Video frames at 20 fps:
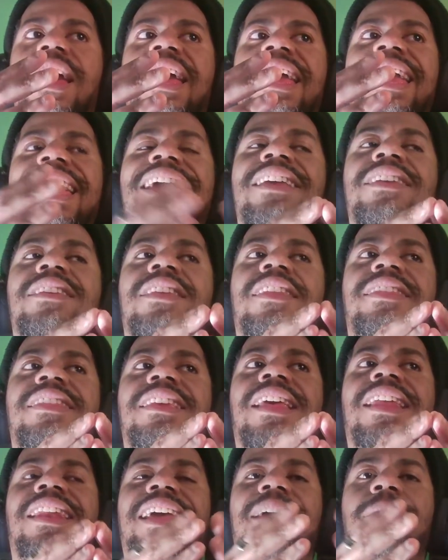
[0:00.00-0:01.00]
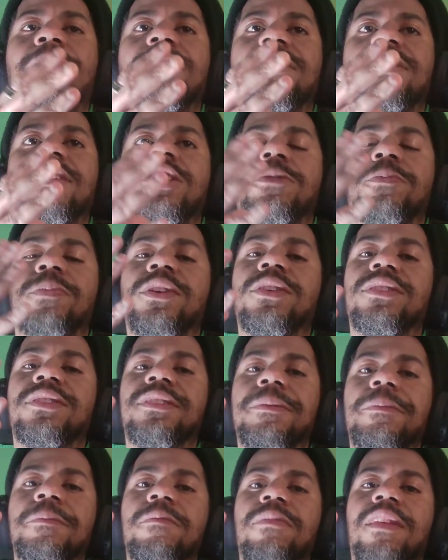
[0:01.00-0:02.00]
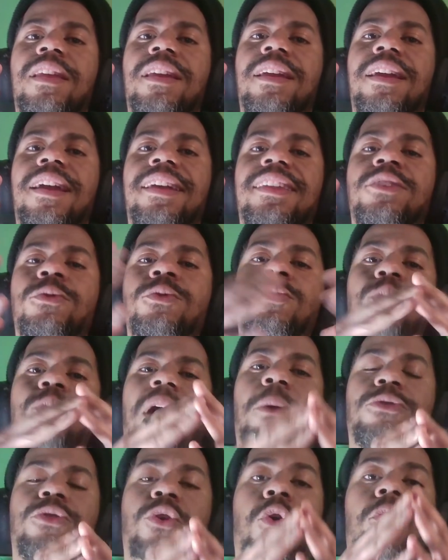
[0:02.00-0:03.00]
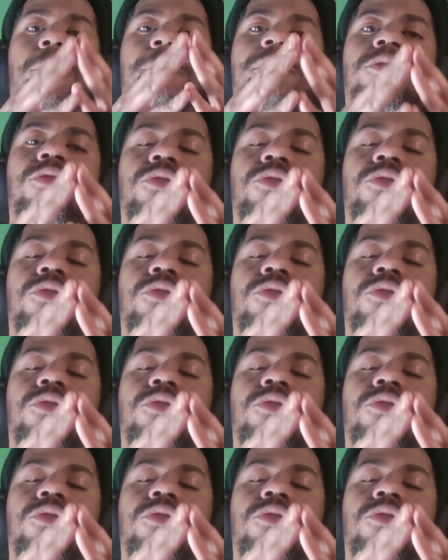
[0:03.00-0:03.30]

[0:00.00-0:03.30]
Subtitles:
And the thing I like about this is because the reason why I was hoping